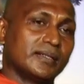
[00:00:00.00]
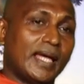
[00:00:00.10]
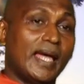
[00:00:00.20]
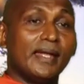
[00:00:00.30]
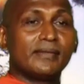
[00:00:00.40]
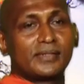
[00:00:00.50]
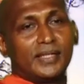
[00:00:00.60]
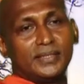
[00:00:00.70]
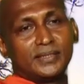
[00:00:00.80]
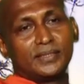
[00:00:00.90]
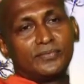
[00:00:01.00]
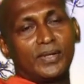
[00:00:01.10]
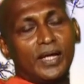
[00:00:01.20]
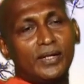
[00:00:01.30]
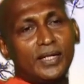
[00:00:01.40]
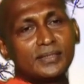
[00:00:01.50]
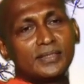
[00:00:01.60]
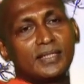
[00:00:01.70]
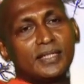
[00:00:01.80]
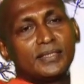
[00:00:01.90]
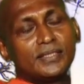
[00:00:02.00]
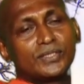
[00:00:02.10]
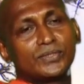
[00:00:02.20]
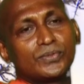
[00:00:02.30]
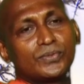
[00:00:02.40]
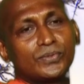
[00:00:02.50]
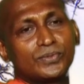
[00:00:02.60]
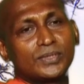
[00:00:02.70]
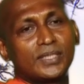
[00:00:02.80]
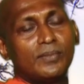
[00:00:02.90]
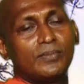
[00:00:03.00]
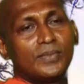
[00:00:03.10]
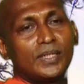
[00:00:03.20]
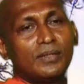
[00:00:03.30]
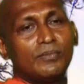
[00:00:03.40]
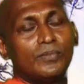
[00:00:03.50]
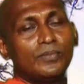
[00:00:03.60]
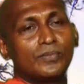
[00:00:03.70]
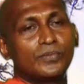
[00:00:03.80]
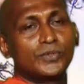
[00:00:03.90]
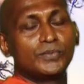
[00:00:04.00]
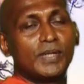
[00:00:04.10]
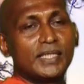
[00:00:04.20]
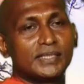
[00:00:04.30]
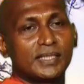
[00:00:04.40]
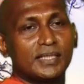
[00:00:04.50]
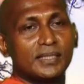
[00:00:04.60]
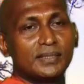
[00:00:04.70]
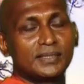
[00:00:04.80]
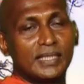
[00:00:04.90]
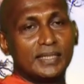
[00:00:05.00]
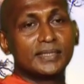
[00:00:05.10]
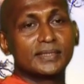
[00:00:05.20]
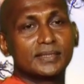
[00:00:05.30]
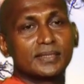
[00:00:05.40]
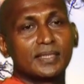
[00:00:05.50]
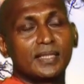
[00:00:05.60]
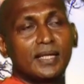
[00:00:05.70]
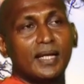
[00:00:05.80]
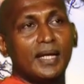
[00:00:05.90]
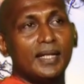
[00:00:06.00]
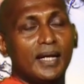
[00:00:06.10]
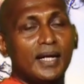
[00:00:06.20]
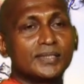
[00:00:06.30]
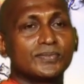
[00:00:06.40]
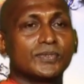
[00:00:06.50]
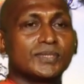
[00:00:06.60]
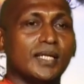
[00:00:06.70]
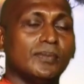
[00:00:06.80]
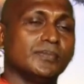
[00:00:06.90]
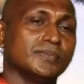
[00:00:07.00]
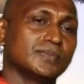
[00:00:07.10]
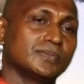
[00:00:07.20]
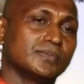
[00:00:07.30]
handwrite 500 letters to some foot bicycle sellers and asked for some